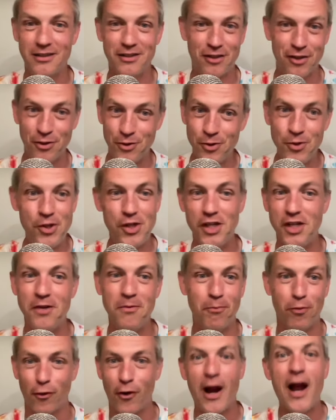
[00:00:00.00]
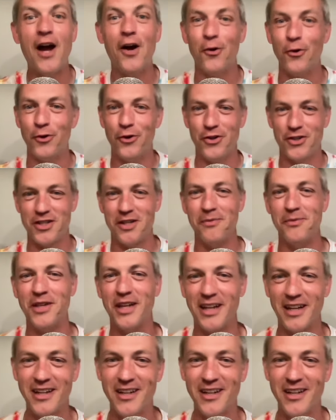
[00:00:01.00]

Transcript: DiNucci, Brown, or something.